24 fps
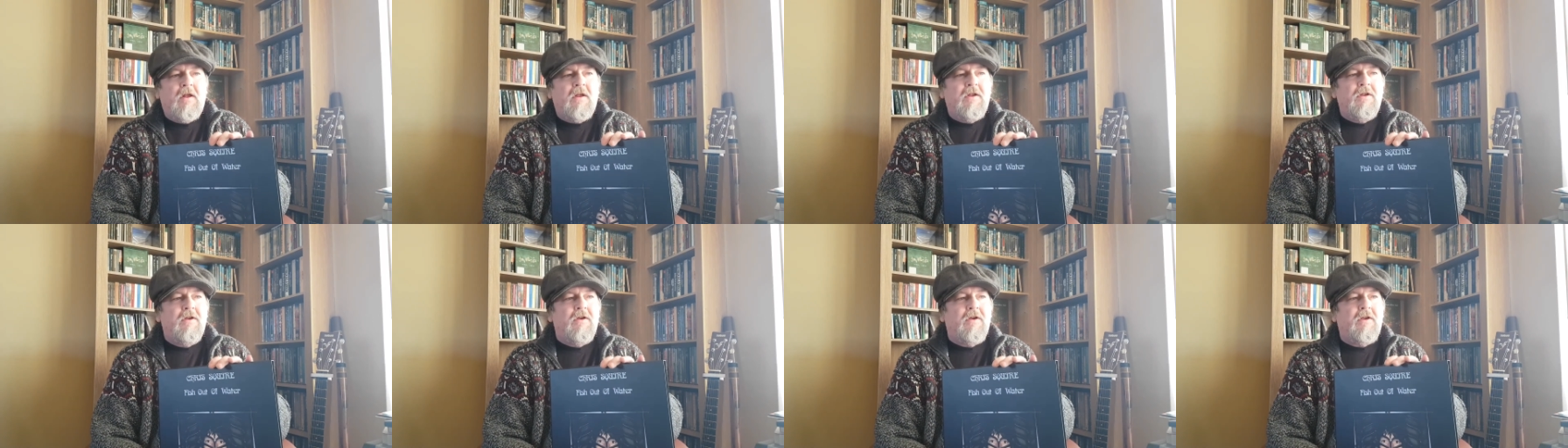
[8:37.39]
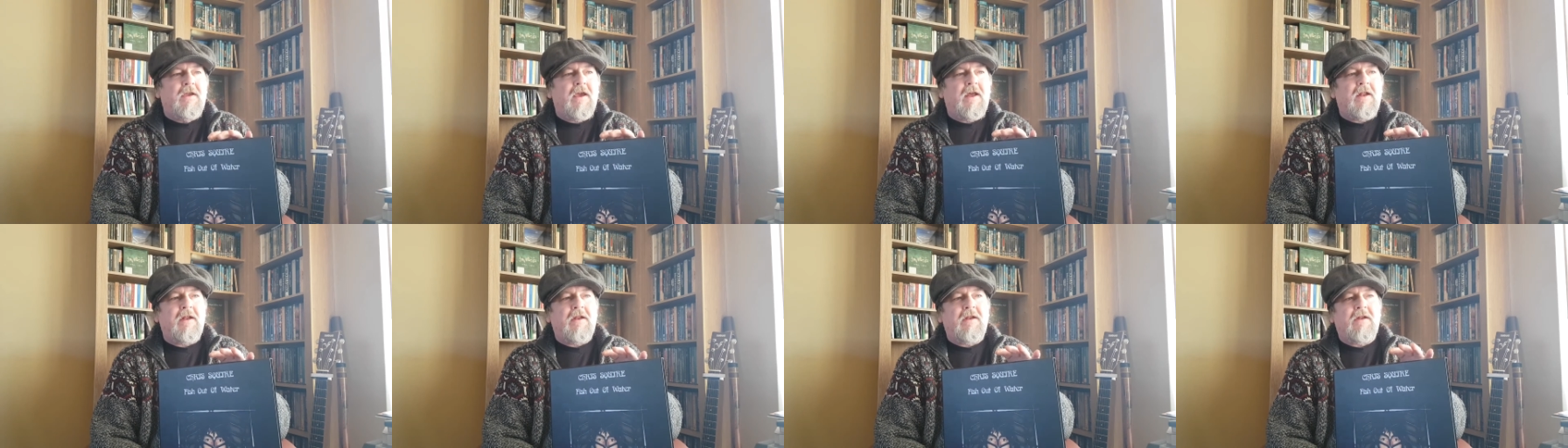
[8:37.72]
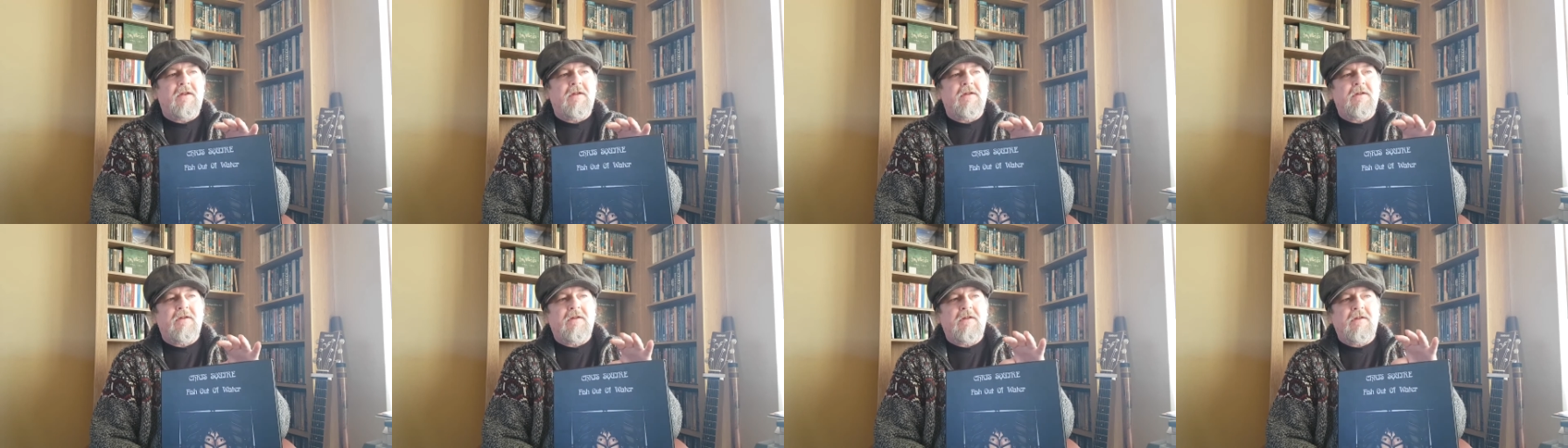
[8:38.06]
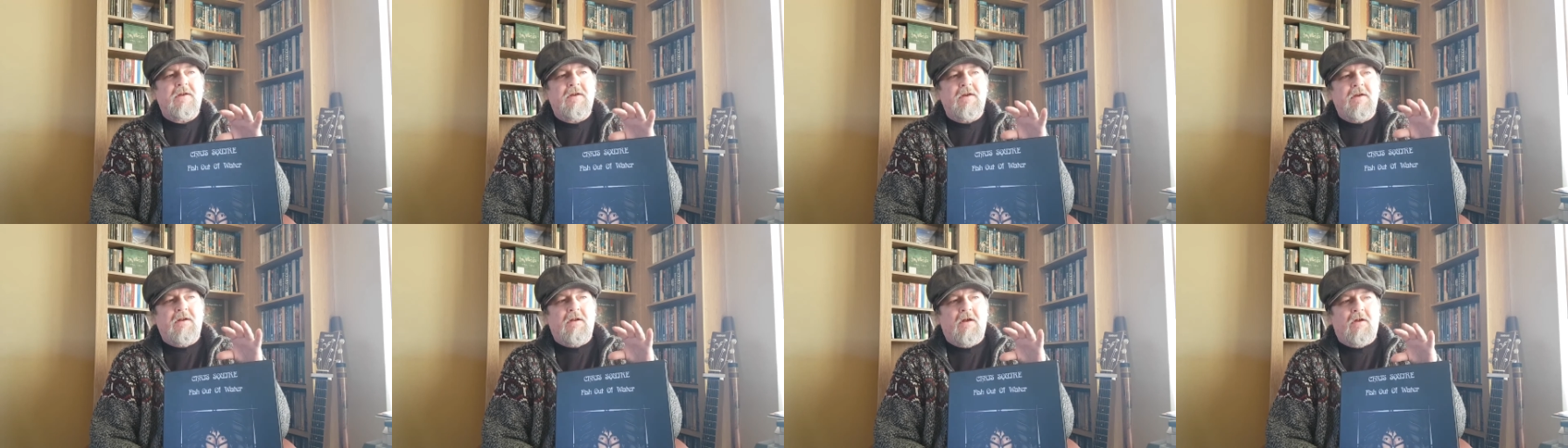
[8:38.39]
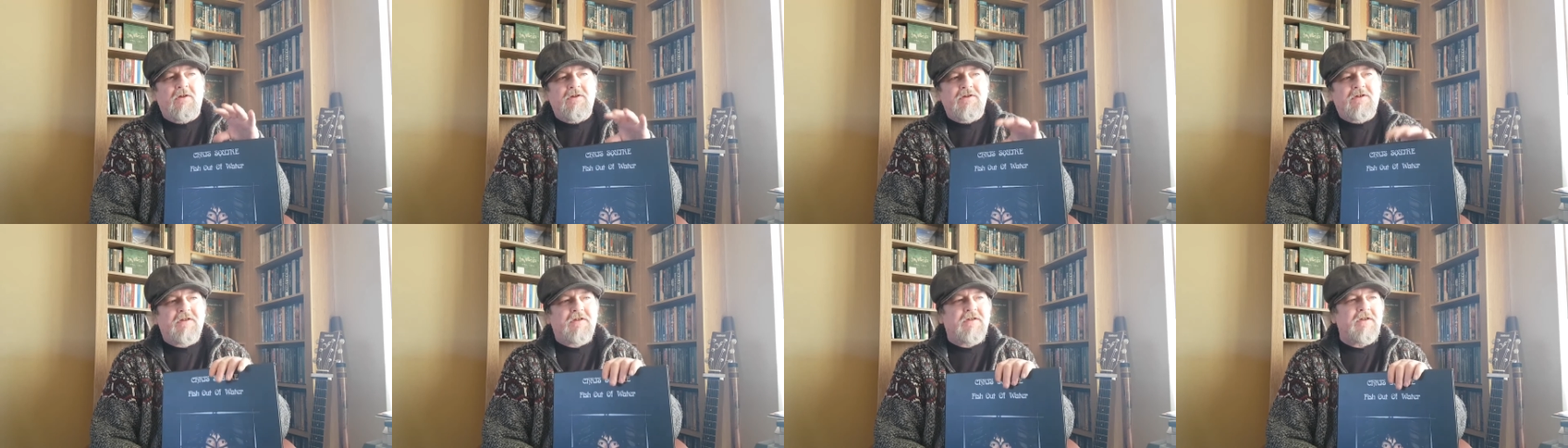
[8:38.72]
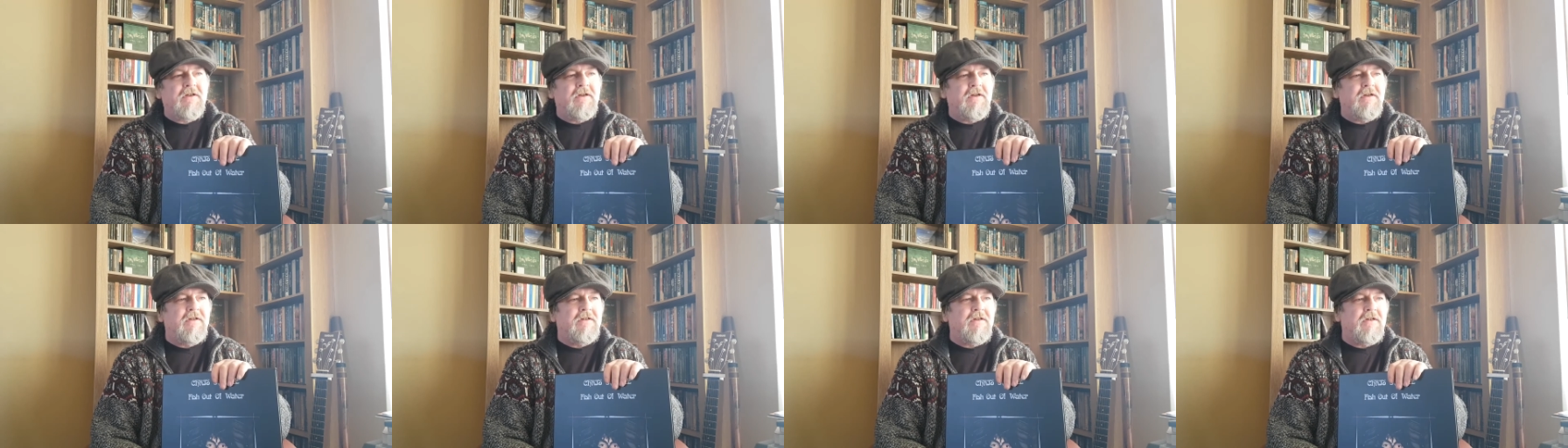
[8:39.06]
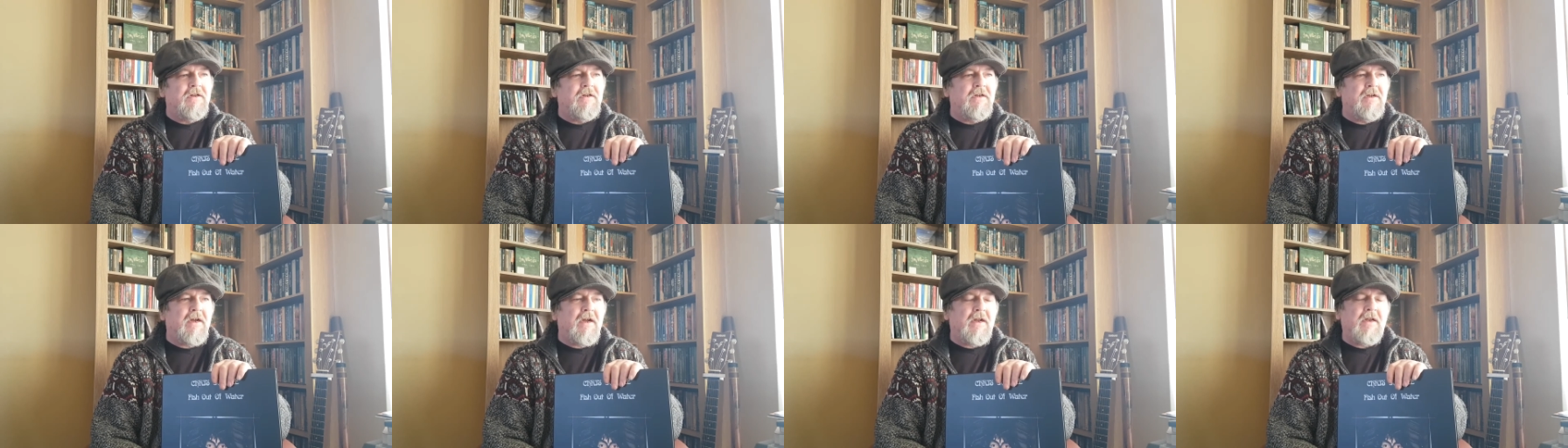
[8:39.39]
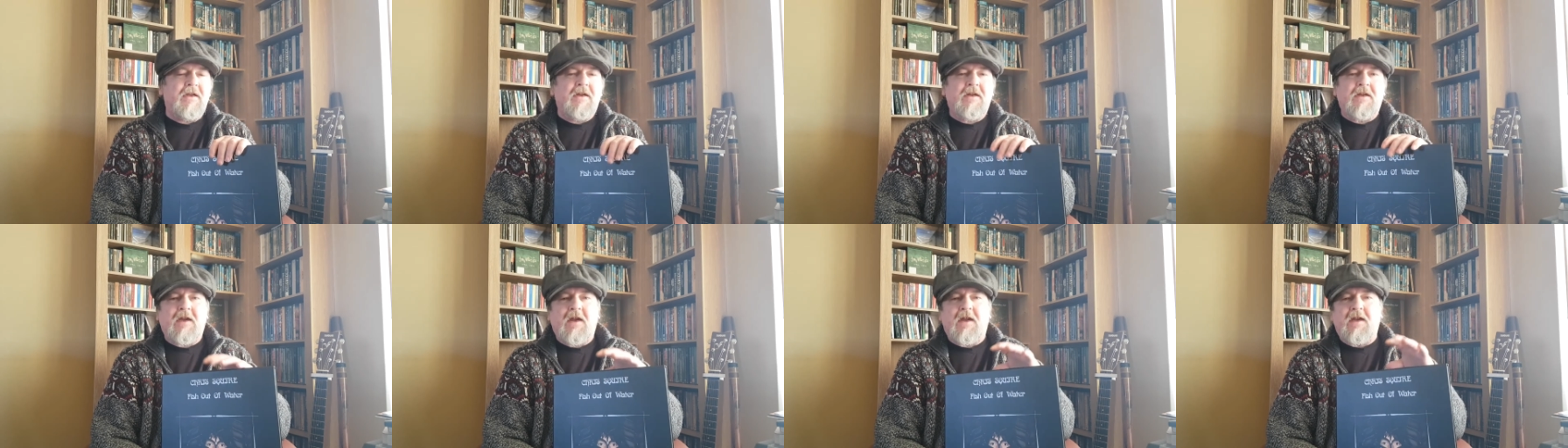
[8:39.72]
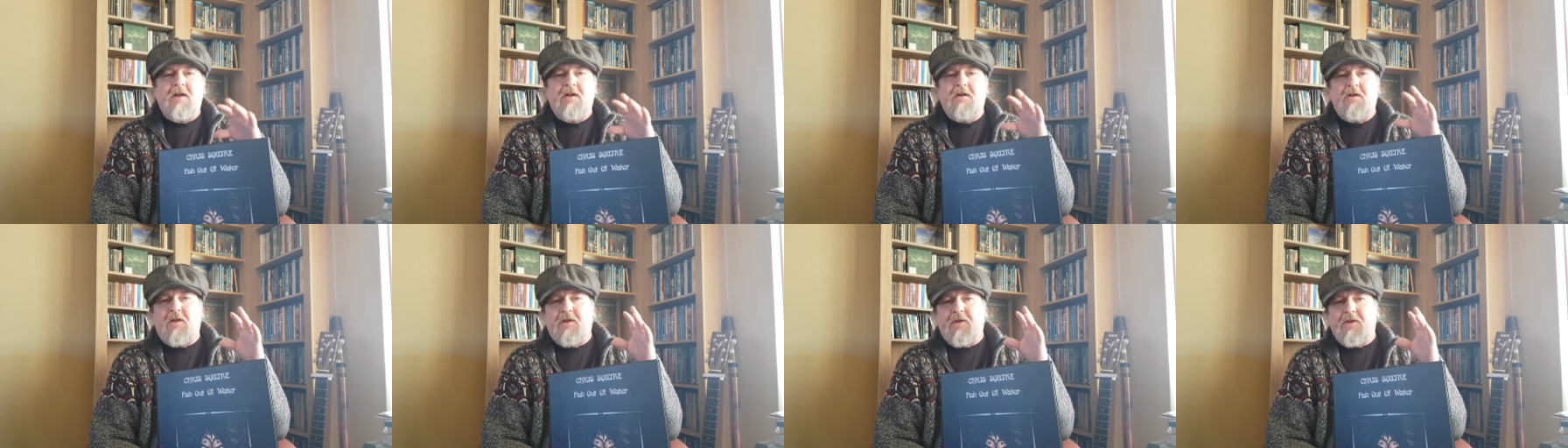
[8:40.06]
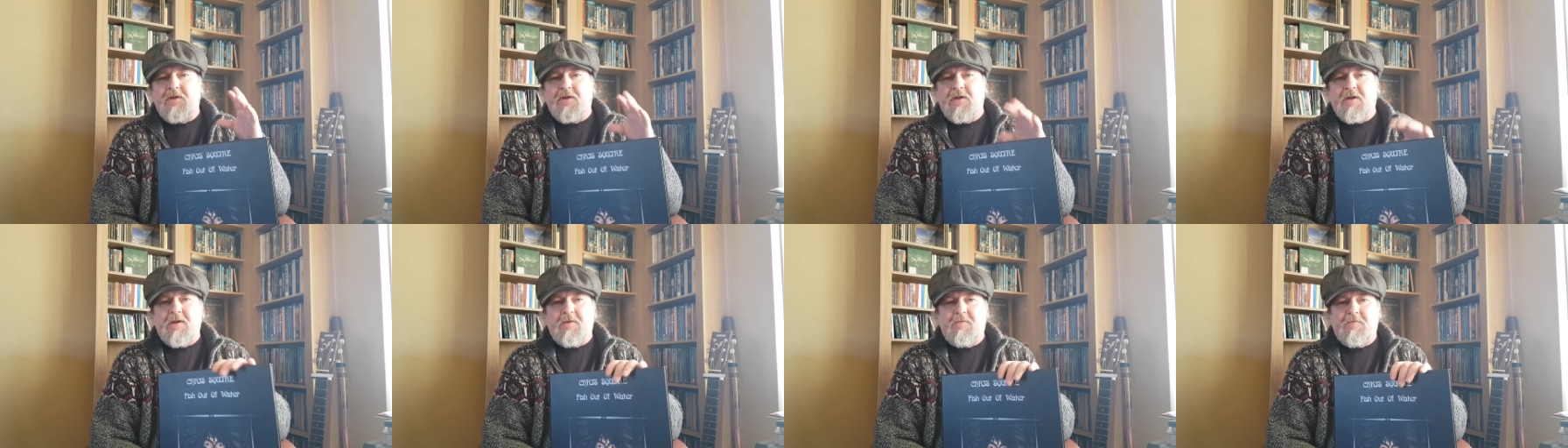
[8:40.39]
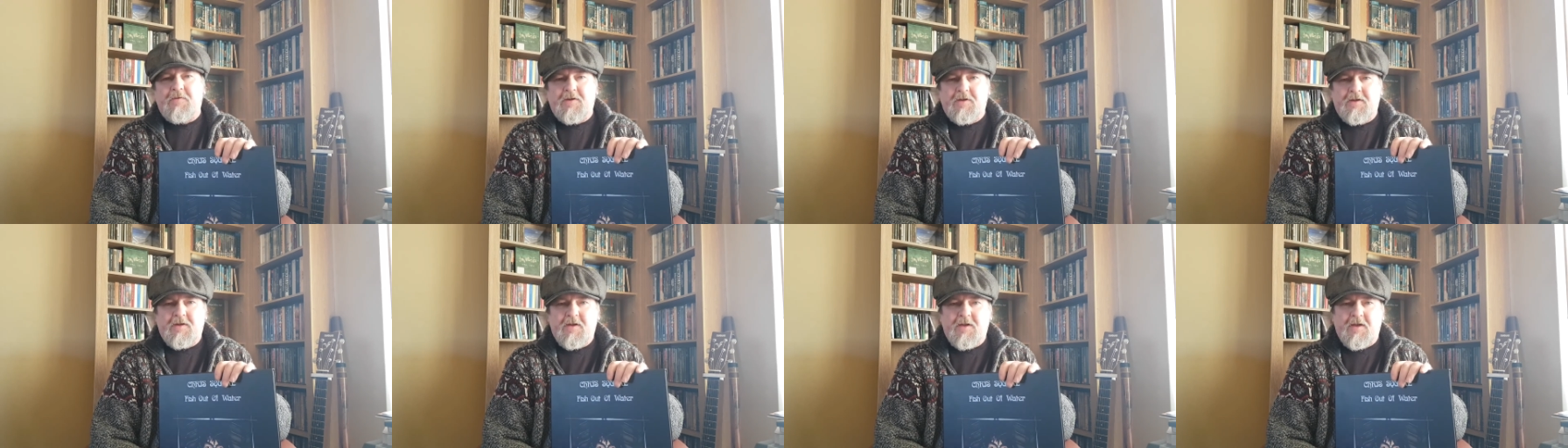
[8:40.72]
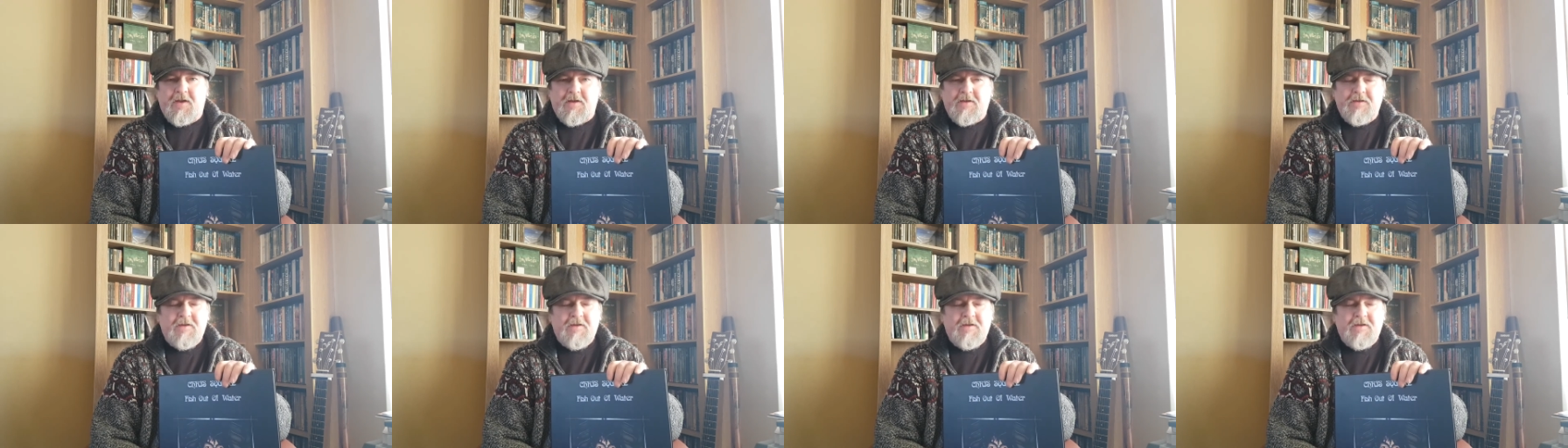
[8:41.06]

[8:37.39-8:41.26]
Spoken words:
you're getting it on CD, and you're getting it on DVD.